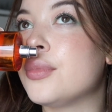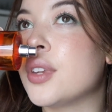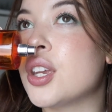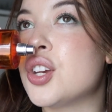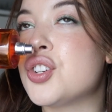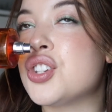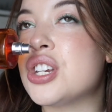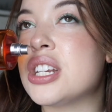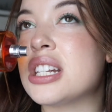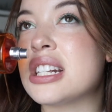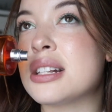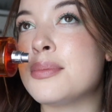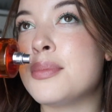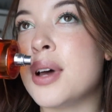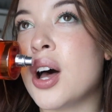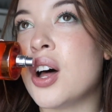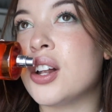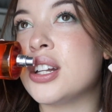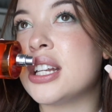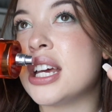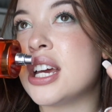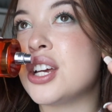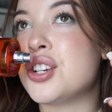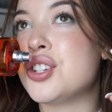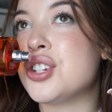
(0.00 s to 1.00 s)
She
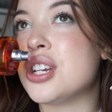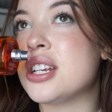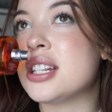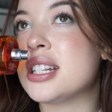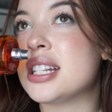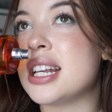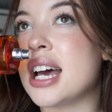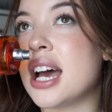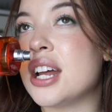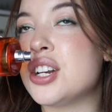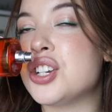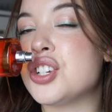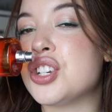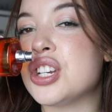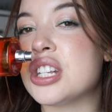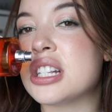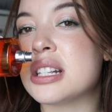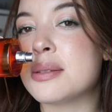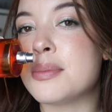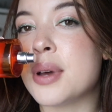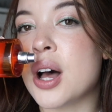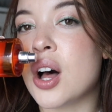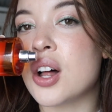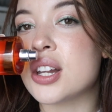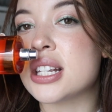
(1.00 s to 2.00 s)
smelled it. She said she
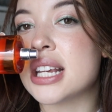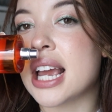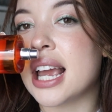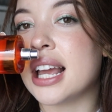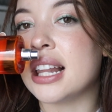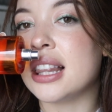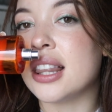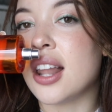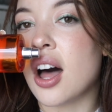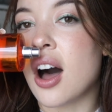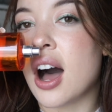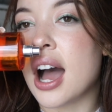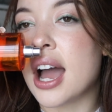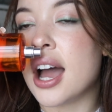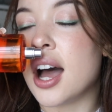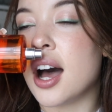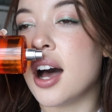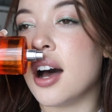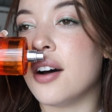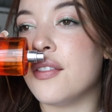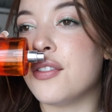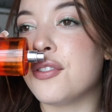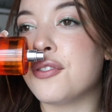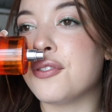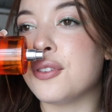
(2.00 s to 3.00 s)
smelled a lot
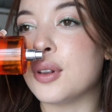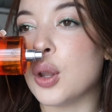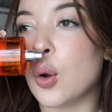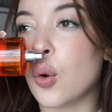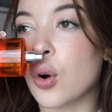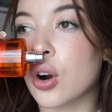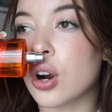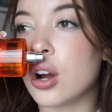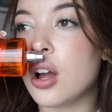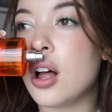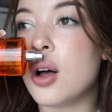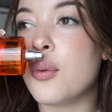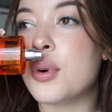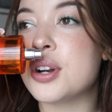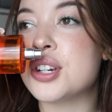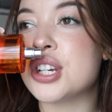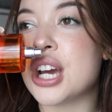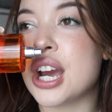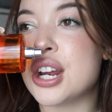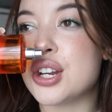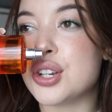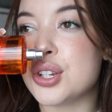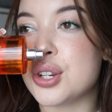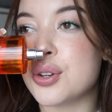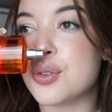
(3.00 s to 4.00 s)
of floral, which
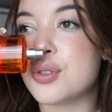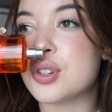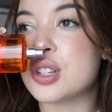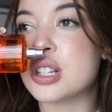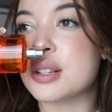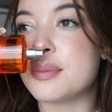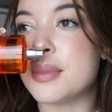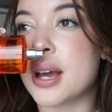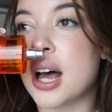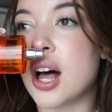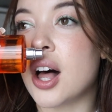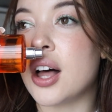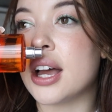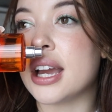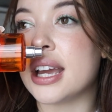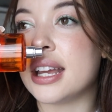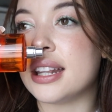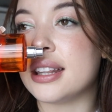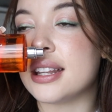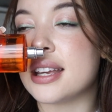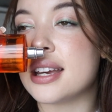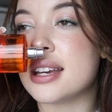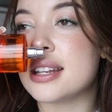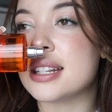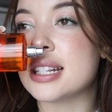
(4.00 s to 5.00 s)
I do smell
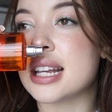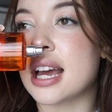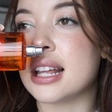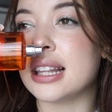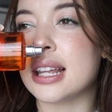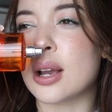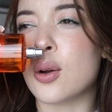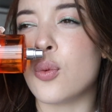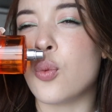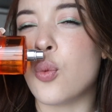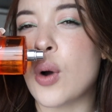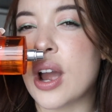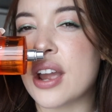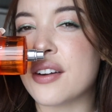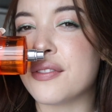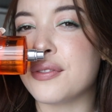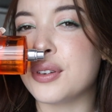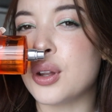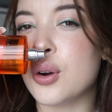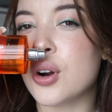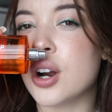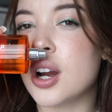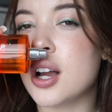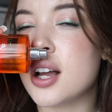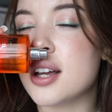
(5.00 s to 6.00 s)
in this, like white
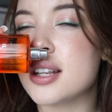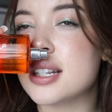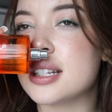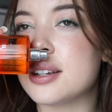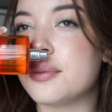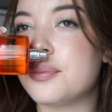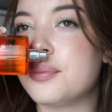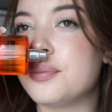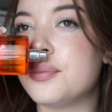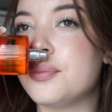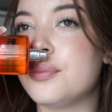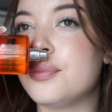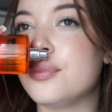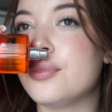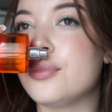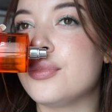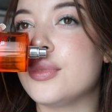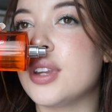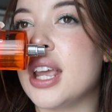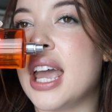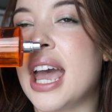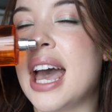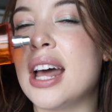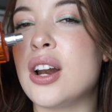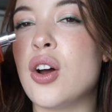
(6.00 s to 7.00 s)
florals.
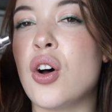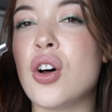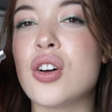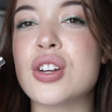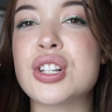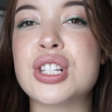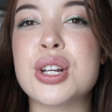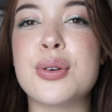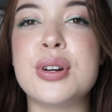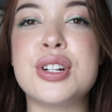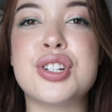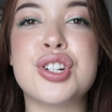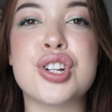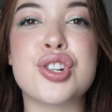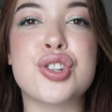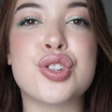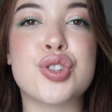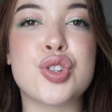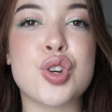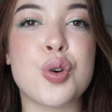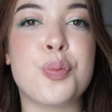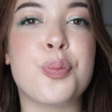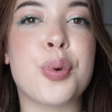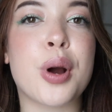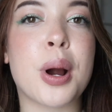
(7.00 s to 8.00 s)
And also, it's just
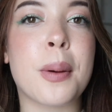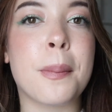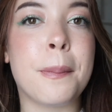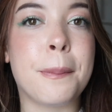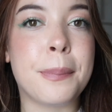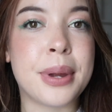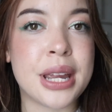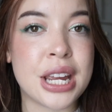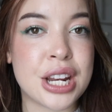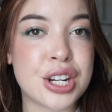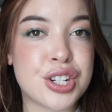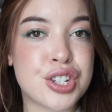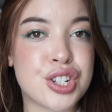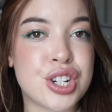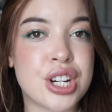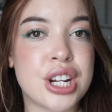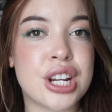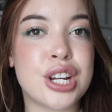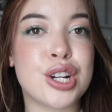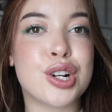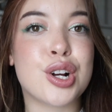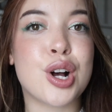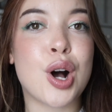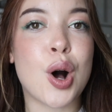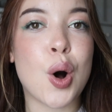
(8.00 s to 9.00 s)
super
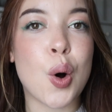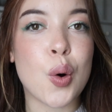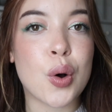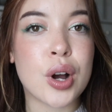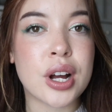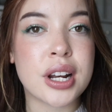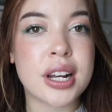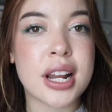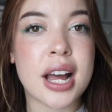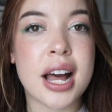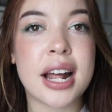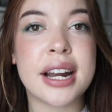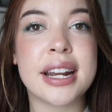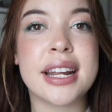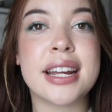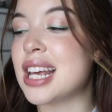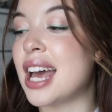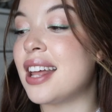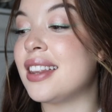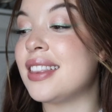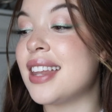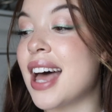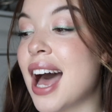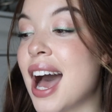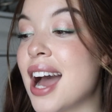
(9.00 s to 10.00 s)
beachy, coconutty,
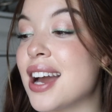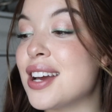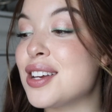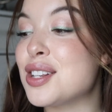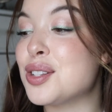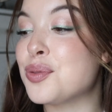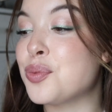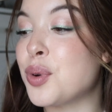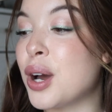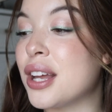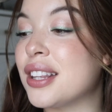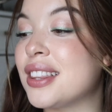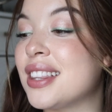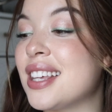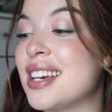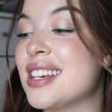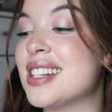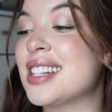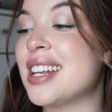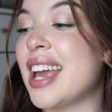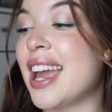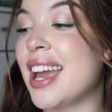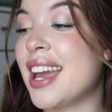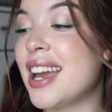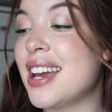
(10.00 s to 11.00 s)
and that is what
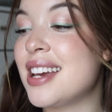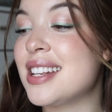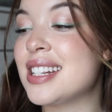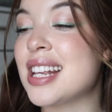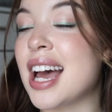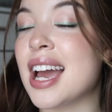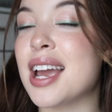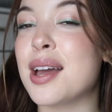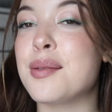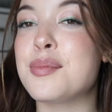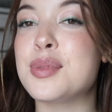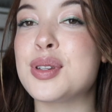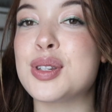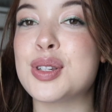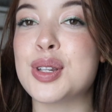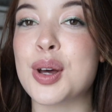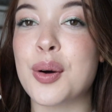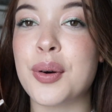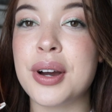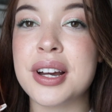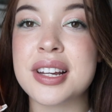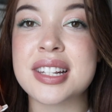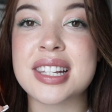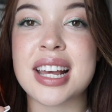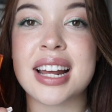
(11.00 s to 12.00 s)
this is. I am
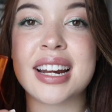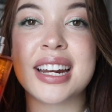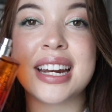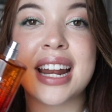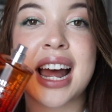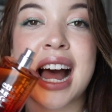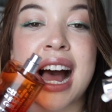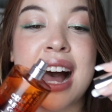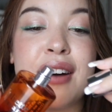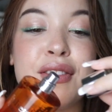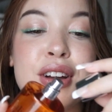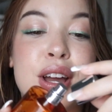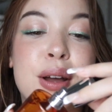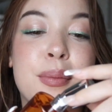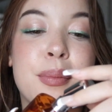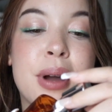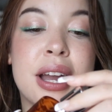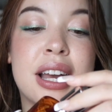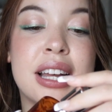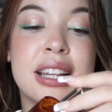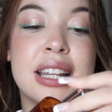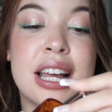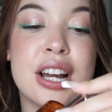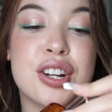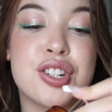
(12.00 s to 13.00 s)
so excited to have it in my
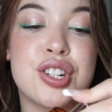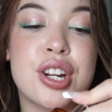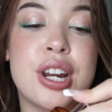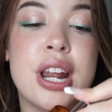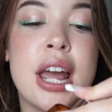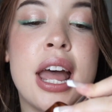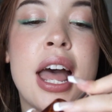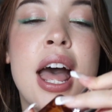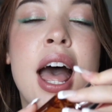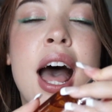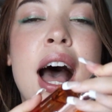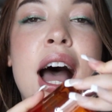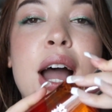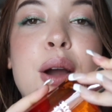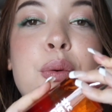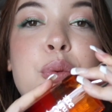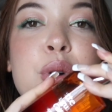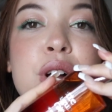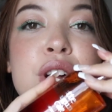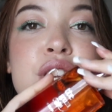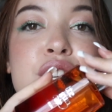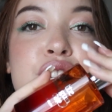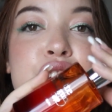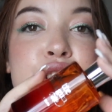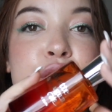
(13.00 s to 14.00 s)
collection. I
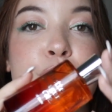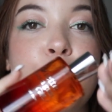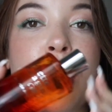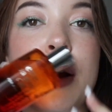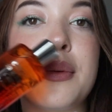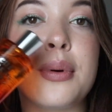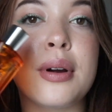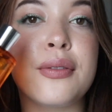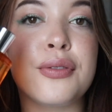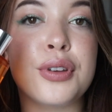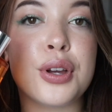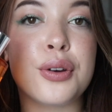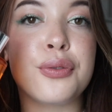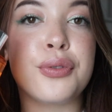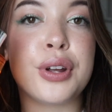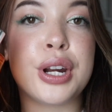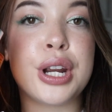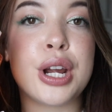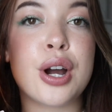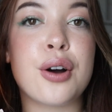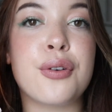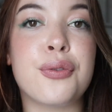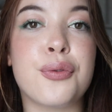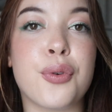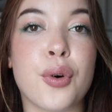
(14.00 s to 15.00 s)
will do a review
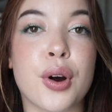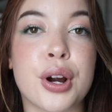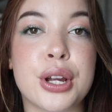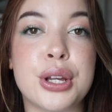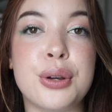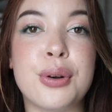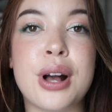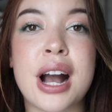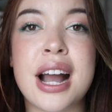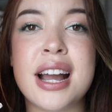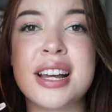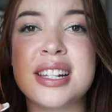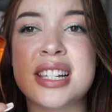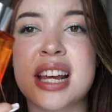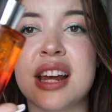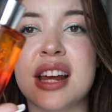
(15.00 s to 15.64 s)
video for you guys,